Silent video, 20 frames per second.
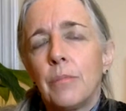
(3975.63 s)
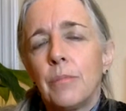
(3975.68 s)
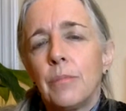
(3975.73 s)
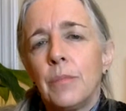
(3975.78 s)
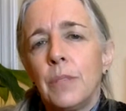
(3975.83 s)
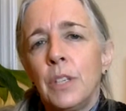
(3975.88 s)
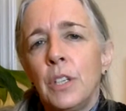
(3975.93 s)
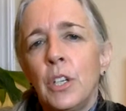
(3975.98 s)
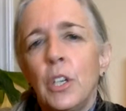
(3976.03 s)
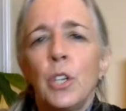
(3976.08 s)

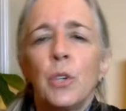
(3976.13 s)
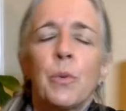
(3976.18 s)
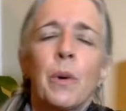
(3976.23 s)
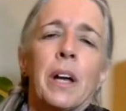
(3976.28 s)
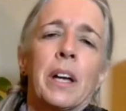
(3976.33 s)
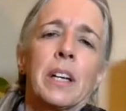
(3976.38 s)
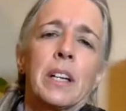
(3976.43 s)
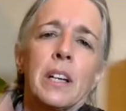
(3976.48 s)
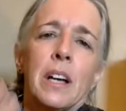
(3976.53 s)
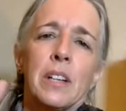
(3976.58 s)
you
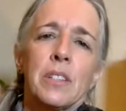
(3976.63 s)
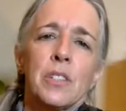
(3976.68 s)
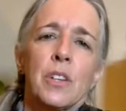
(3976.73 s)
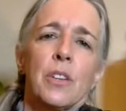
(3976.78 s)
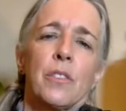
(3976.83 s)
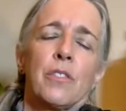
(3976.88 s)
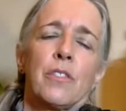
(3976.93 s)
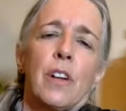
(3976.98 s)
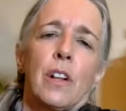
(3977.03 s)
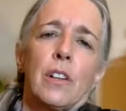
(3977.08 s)
recognize
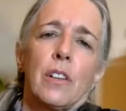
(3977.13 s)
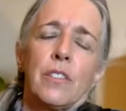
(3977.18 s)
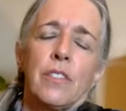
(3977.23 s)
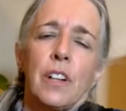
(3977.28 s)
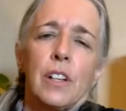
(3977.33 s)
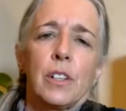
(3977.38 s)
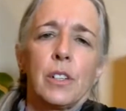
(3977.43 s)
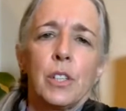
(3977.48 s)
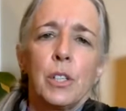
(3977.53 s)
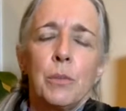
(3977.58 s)
that
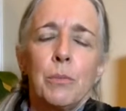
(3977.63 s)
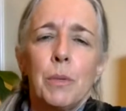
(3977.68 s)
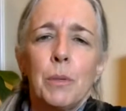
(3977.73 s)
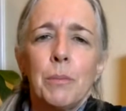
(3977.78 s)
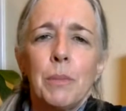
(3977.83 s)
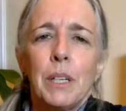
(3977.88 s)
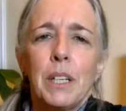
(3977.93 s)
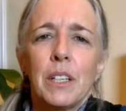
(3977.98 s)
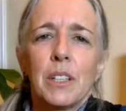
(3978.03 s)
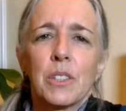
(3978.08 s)
fellow human
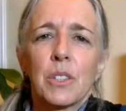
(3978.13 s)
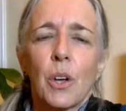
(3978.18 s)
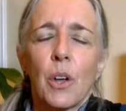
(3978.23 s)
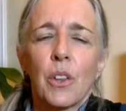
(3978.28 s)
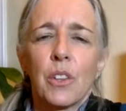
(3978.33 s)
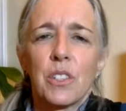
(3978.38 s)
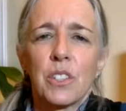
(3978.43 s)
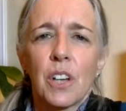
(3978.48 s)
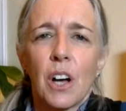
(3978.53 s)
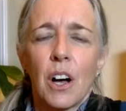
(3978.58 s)
beings all
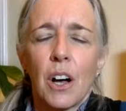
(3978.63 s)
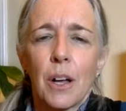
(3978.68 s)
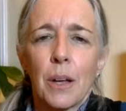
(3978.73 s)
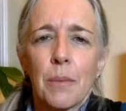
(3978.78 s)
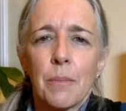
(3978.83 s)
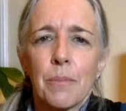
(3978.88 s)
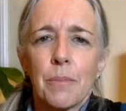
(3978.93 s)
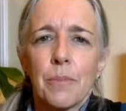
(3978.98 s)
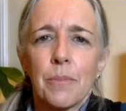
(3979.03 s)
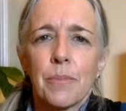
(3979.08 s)
the
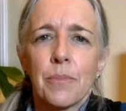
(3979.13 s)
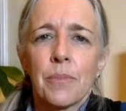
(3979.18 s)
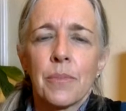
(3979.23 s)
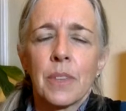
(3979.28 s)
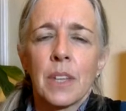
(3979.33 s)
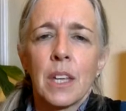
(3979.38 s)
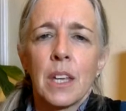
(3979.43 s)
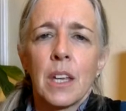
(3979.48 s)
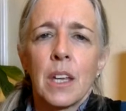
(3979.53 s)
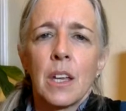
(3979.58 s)
time,
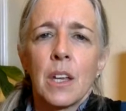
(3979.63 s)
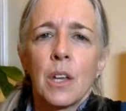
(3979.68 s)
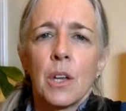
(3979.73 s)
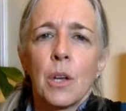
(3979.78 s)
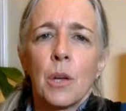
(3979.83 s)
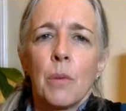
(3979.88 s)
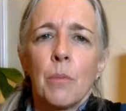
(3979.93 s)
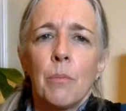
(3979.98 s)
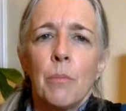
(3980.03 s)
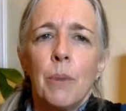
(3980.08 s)

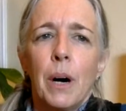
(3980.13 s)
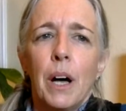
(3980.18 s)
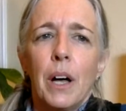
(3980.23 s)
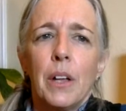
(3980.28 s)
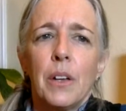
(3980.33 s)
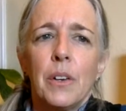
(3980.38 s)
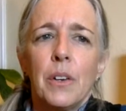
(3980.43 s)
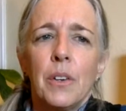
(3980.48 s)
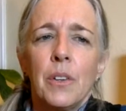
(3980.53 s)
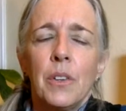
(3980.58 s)

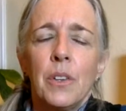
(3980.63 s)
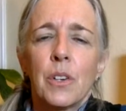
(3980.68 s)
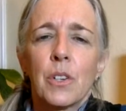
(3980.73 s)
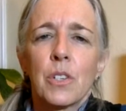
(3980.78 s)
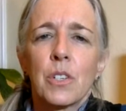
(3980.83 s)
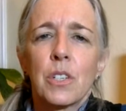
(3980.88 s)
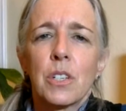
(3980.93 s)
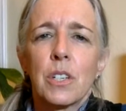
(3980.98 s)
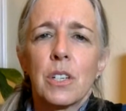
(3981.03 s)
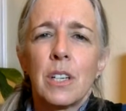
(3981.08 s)
but
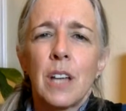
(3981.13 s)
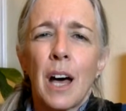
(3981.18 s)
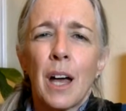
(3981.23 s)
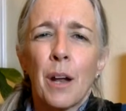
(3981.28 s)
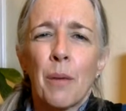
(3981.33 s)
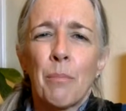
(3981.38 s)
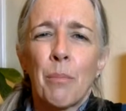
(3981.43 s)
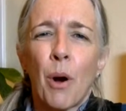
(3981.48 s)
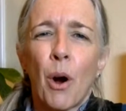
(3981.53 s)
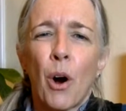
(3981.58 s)
there's not
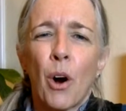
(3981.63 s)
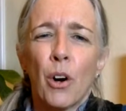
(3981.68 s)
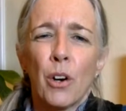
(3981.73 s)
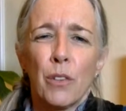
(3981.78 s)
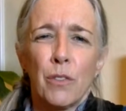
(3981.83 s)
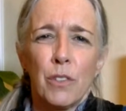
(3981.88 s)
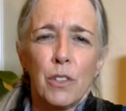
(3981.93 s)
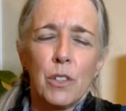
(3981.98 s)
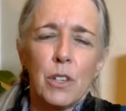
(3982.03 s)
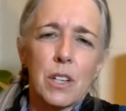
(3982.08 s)
a part
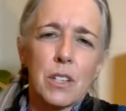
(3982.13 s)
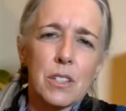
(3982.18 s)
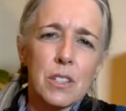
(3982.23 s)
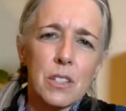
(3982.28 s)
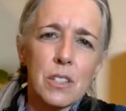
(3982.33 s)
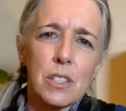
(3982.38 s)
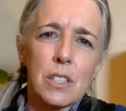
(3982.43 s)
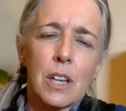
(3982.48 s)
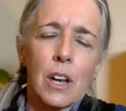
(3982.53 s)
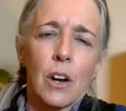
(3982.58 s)
of you
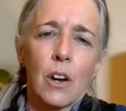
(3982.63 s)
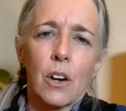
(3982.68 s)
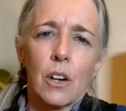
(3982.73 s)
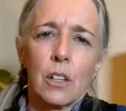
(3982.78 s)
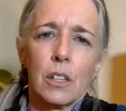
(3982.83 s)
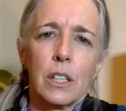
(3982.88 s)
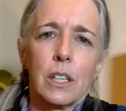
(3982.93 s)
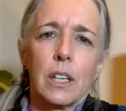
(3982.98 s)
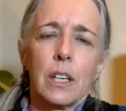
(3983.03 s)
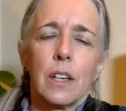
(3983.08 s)

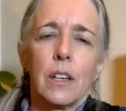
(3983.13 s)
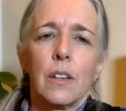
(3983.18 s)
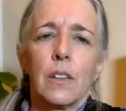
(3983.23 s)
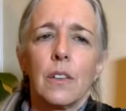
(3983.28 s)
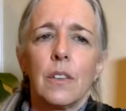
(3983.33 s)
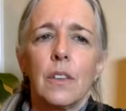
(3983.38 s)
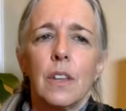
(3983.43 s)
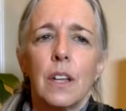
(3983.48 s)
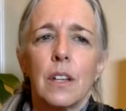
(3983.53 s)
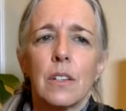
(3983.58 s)
necessarily
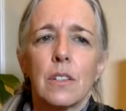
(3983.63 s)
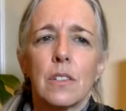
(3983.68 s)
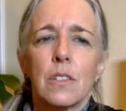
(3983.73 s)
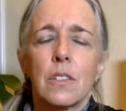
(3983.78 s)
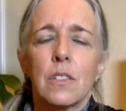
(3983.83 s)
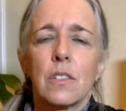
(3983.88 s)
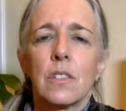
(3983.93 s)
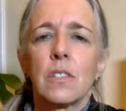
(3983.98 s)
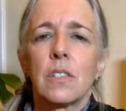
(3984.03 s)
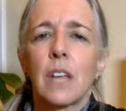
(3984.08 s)

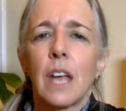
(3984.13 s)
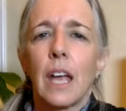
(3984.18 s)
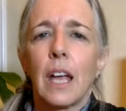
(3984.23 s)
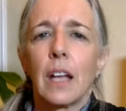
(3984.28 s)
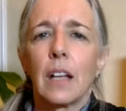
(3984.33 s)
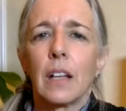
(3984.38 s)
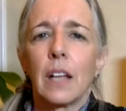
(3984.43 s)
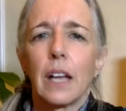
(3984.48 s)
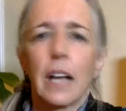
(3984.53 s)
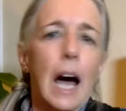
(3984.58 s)
that's
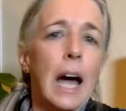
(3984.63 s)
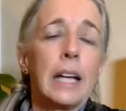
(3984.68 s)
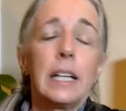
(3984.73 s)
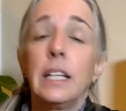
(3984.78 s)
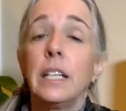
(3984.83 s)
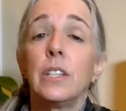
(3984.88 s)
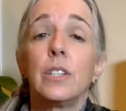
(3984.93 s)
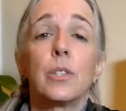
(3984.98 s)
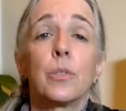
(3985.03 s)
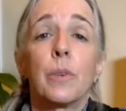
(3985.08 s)
saying like, I
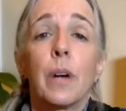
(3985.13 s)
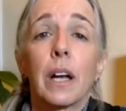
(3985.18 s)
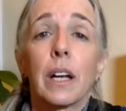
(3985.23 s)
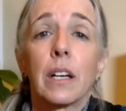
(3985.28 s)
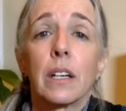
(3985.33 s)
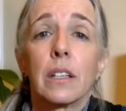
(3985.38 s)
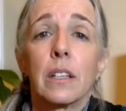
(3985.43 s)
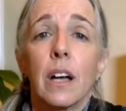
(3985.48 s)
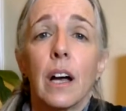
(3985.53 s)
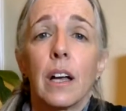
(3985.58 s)
need to
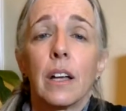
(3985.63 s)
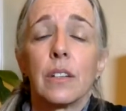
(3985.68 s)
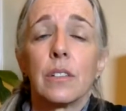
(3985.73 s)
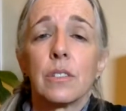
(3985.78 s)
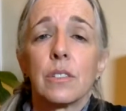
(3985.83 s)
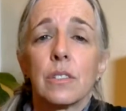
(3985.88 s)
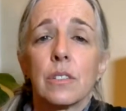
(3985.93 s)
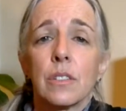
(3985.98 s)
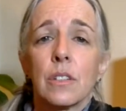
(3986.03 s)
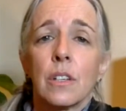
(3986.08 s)

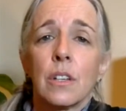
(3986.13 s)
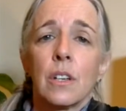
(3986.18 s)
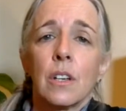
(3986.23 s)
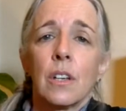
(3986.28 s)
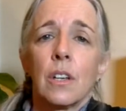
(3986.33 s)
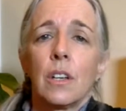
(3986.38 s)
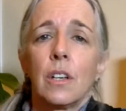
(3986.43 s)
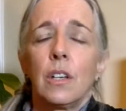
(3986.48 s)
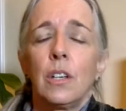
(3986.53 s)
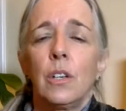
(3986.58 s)
recognize,
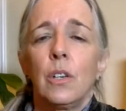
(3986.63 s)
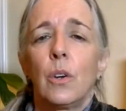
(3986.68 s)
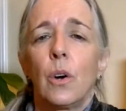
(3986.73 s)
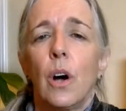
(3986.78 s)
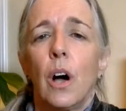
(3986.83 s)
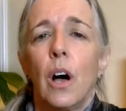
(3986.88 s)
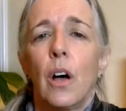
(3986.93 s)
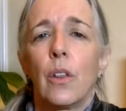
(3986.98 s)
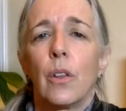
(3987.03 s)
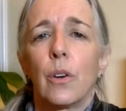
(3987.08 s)

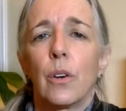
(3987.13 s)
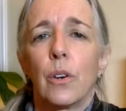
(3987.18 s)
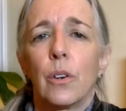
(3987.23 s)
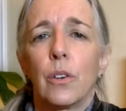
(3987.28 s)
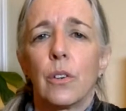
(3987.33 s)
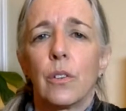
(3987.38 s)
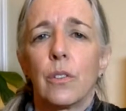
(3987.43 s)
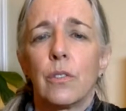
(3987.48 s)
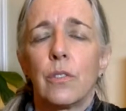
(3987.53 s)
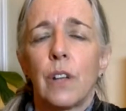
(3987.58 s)

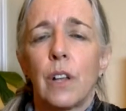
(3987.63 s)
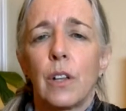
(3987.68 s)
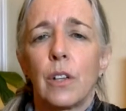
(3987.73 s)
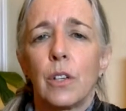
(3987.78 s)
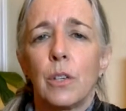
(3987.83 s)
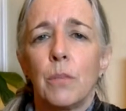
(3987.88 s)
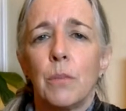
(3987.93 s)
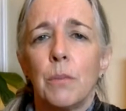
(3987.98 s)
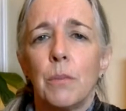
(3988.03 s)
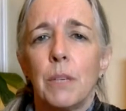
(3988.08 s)
other fellow
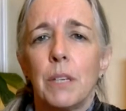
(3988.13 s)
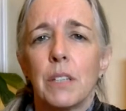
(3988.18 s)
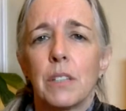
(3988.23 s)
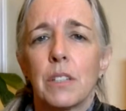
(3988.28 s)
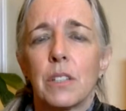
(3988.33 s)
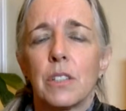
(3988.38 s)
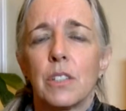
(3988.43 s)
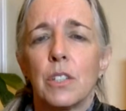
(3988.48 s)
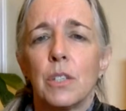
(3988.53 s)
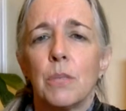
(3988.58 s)
human beings
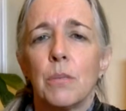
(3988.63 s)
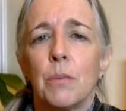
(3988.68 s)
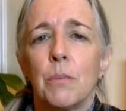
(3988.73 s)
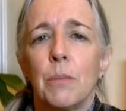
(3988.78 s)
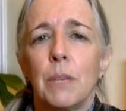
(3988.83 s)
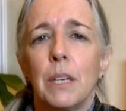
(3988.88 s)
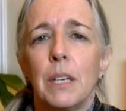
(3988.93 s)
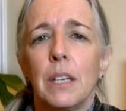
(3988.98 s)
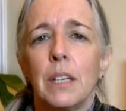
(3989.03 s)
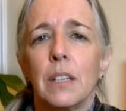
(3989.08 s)
as human
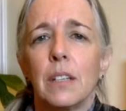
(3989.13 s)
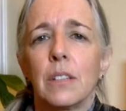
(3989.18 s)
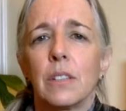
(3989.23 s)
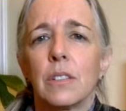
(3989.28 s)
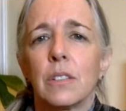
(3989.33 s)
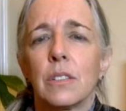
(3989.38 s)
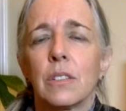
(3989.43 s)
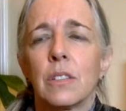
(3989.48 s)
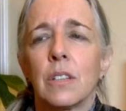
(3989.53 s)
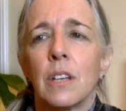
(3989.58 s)

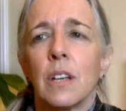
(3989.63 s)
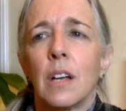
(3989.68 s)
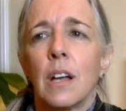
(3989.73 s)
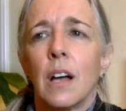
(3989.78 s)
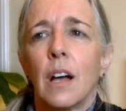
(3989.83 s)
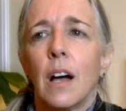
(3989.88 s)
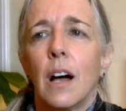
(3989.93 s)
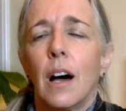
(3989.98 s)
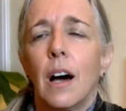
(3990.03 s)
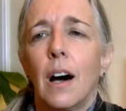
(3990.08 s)
beings.
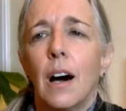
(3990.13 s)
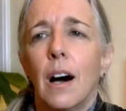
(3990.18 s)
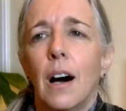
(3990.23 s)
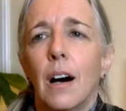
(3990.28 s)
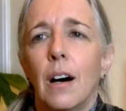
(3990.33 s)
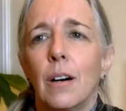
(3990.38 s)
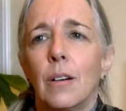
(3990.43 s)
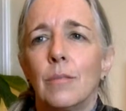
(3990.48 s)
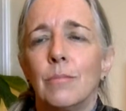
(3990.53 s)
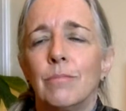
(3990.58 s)

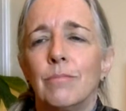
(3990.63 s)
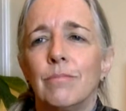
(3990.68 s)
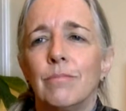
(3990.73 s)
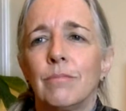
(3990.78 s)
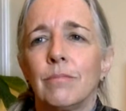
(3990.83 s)
Um,